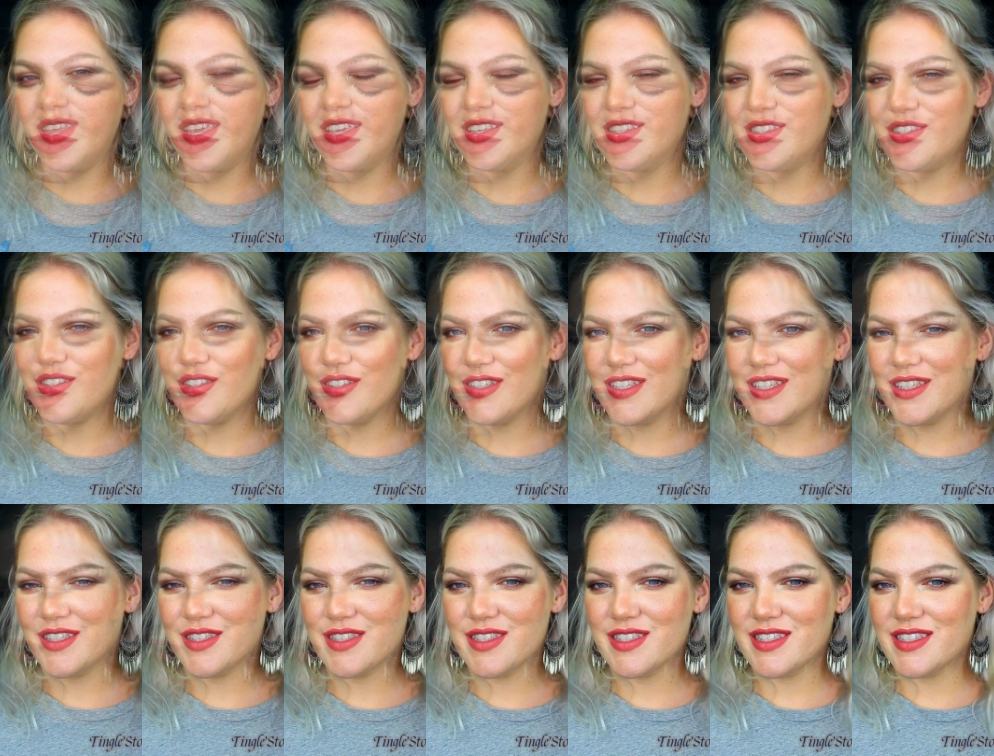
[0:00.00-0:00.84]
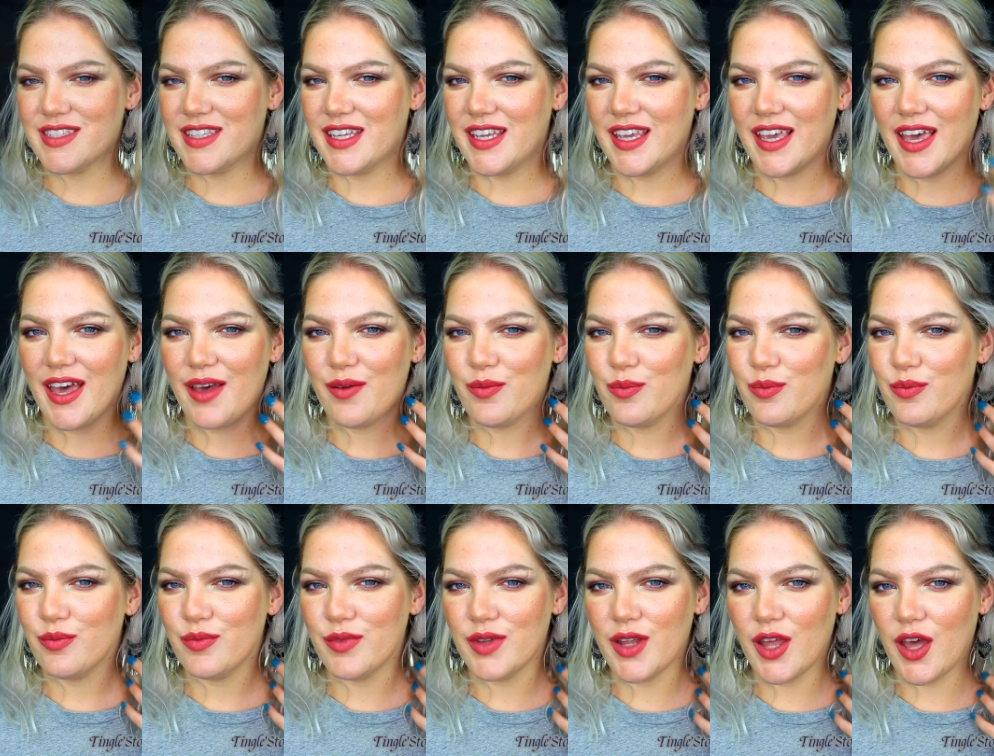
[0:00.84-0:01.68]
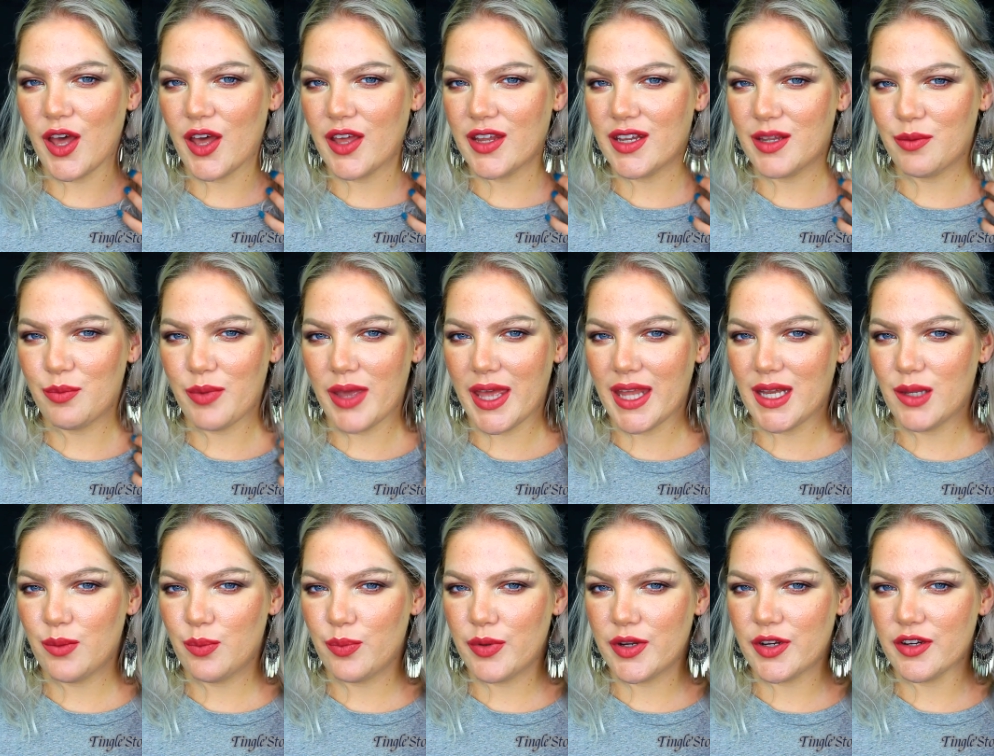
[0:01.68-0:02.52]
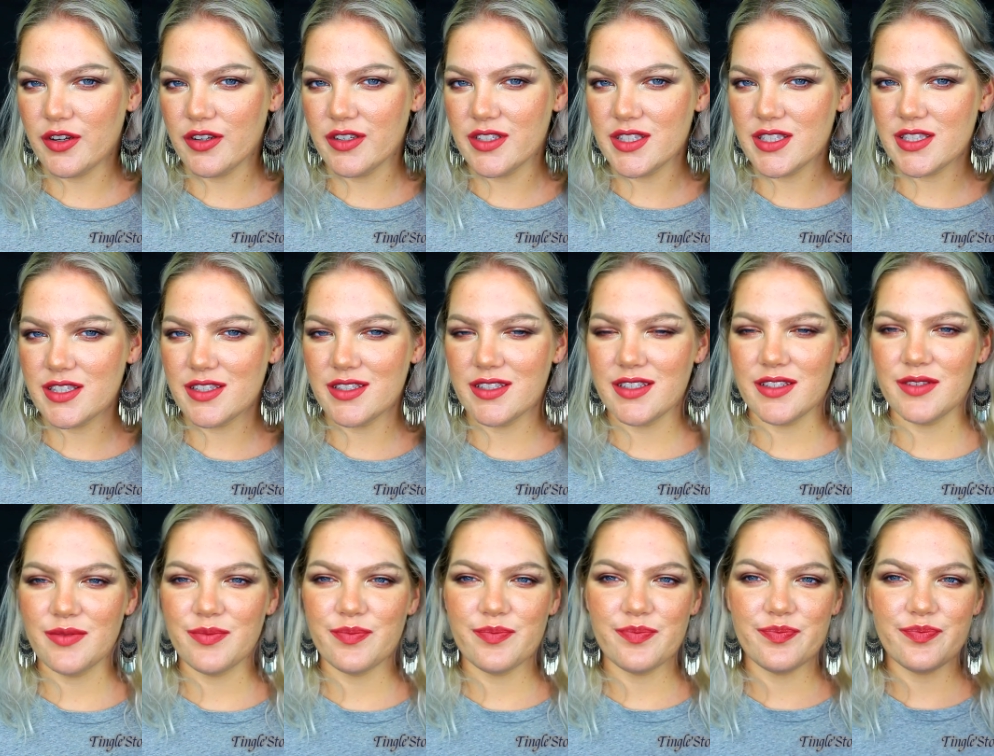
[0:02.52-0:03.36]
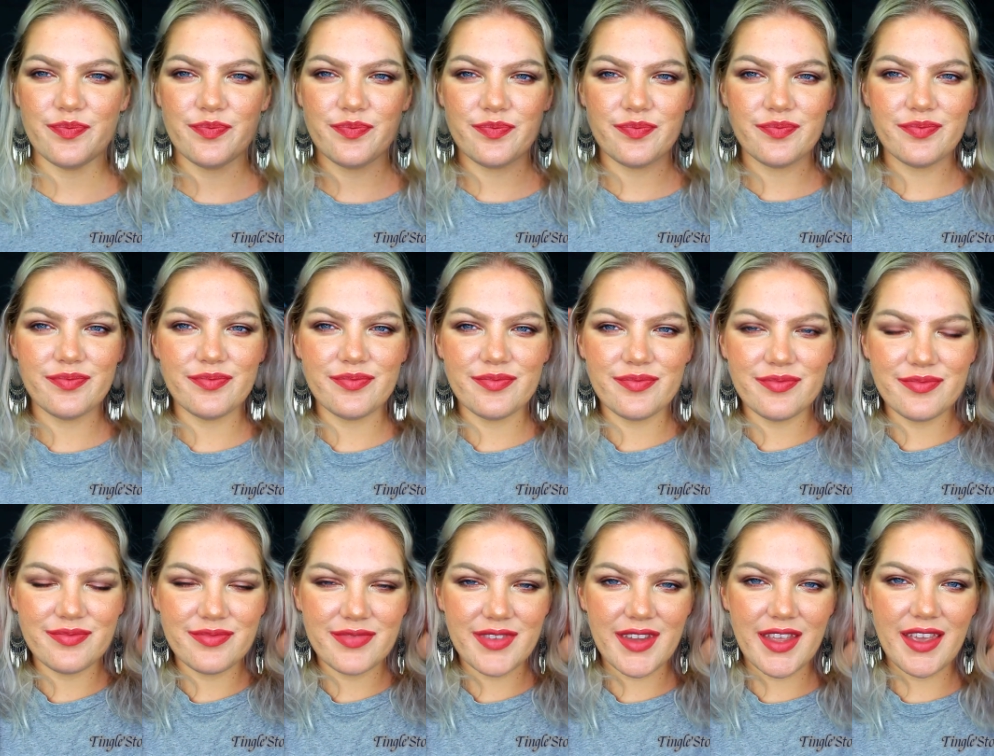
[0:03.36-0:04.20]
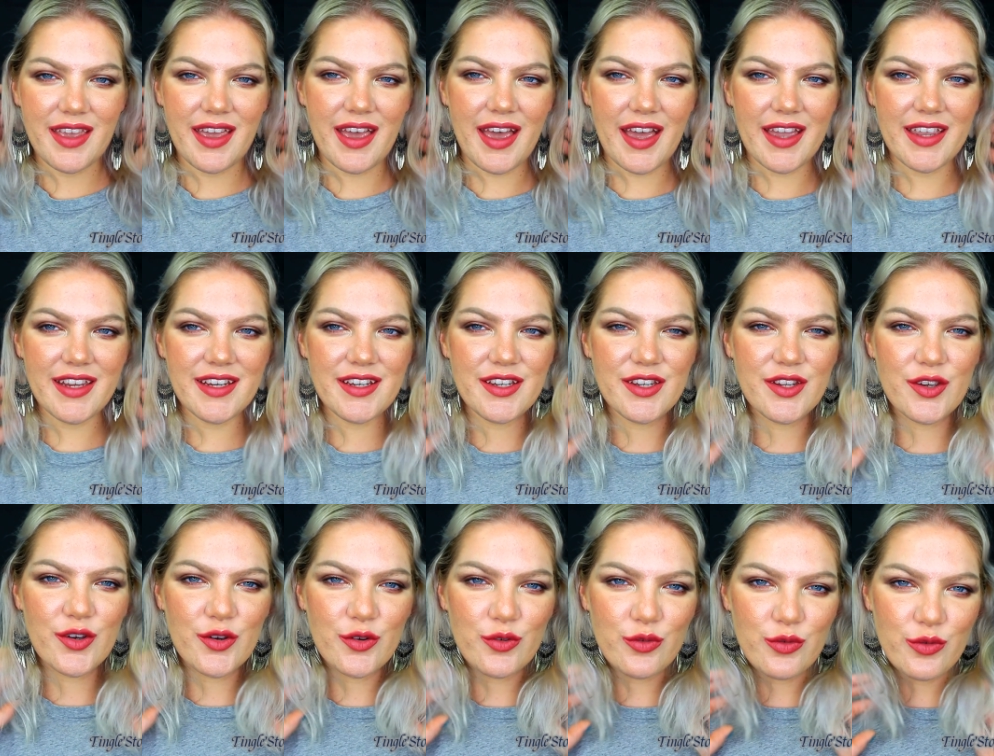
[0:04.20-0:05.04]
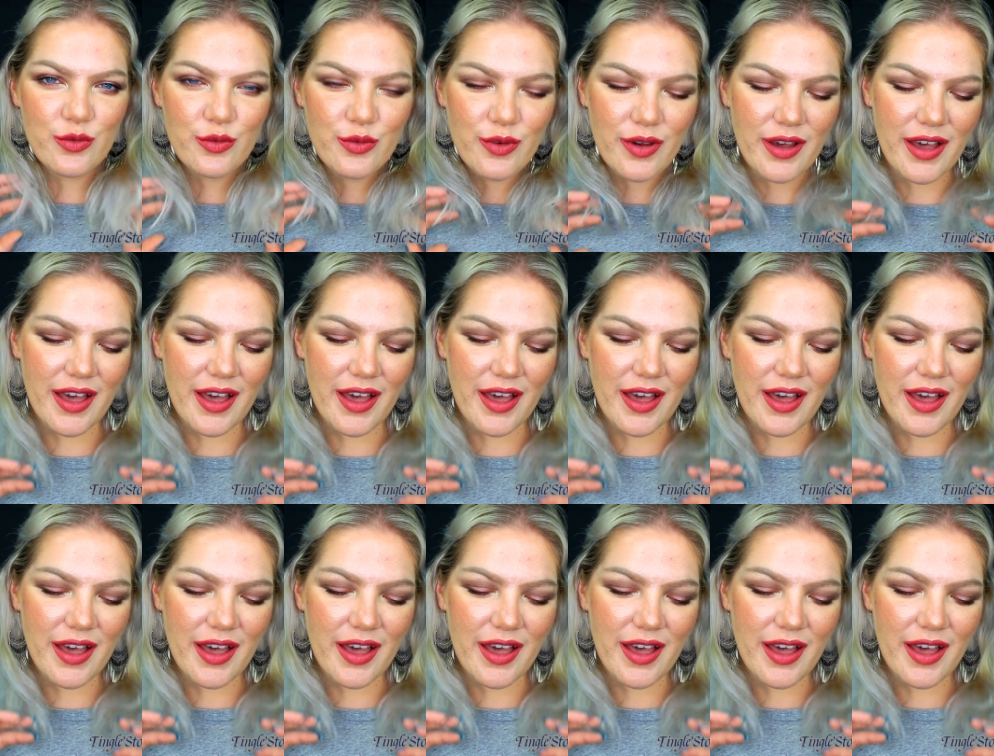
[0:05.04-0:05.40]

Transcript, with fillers: As you can see, I'm not a bad person. I know